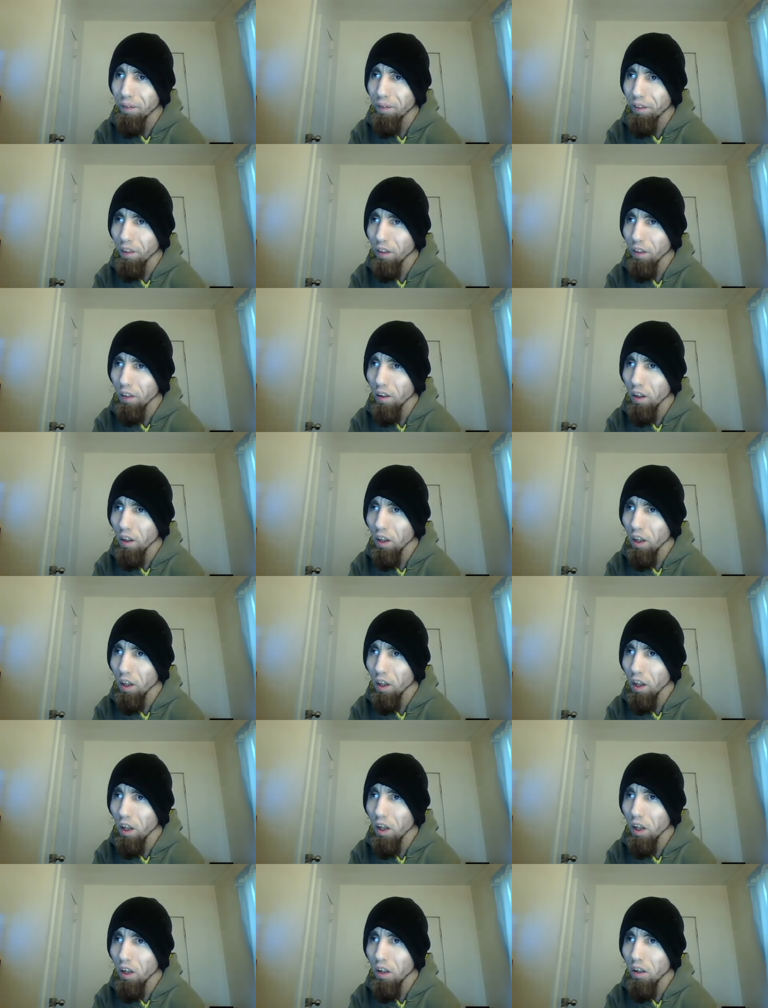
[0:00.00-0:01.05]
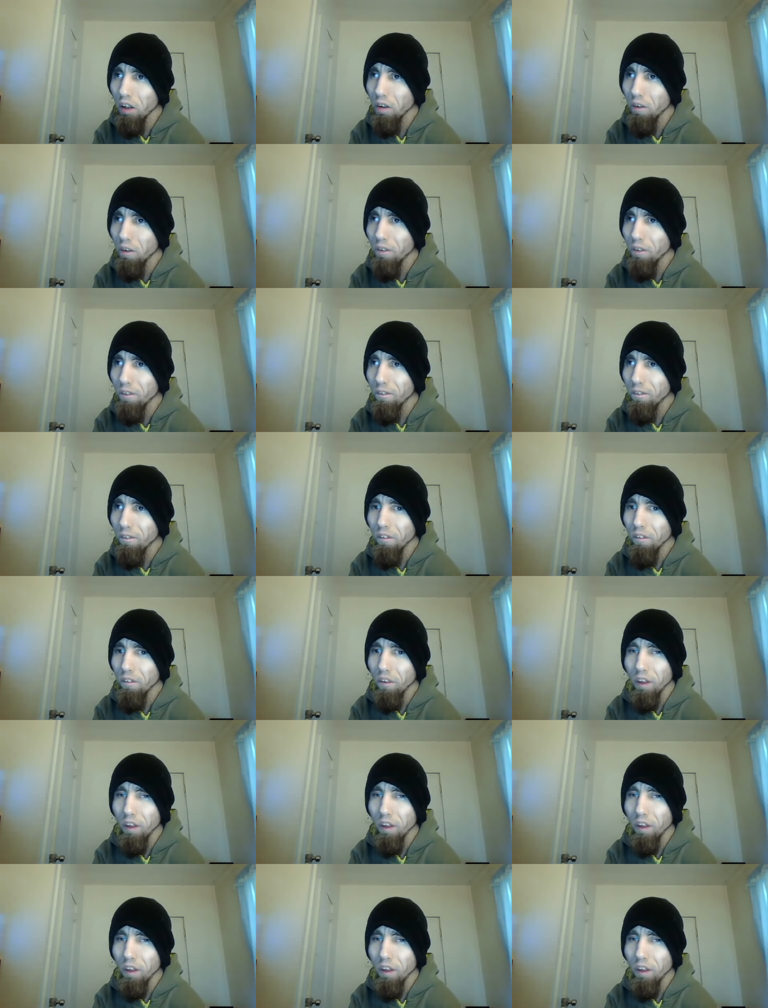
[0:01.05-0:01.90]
(silence)